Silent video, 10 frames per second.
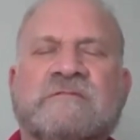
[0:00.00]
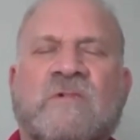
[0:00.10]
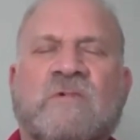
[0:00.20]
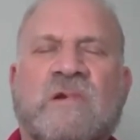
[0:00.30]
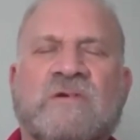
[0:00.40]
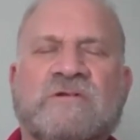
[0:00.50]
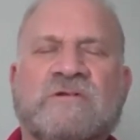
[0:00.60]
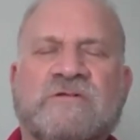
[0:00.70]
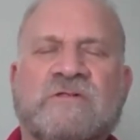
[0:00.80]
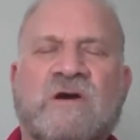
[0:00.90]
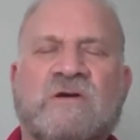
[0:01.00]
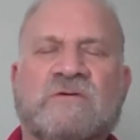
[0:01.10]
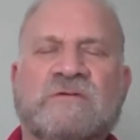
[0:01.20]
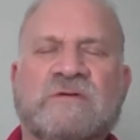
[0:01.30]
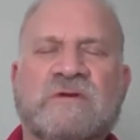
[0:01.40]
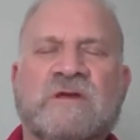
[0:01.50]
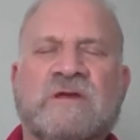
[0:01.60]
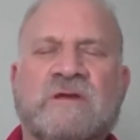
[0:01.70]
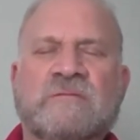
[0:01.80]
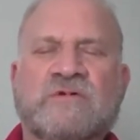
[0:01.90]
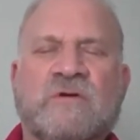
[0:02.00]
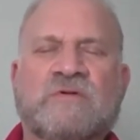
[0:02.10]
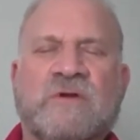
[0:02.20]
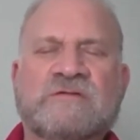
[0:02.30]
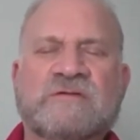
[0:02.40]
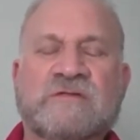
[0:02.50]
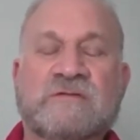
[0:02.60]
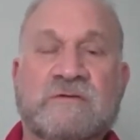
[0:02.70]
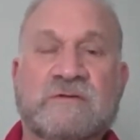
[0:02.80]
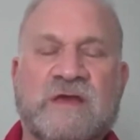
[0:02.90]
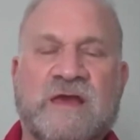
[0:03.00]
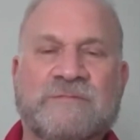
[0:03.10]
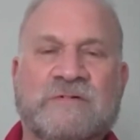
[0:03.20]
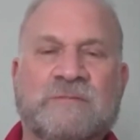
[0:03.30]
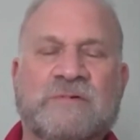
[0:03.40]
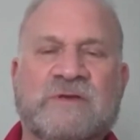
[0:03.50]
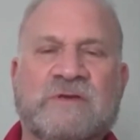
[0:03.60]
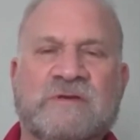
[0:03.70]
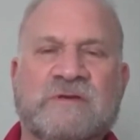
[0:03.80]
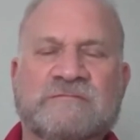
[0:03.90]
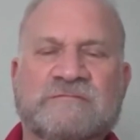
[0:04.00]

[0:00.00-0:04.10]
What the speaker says: Awareness alone, pure presence with a capital P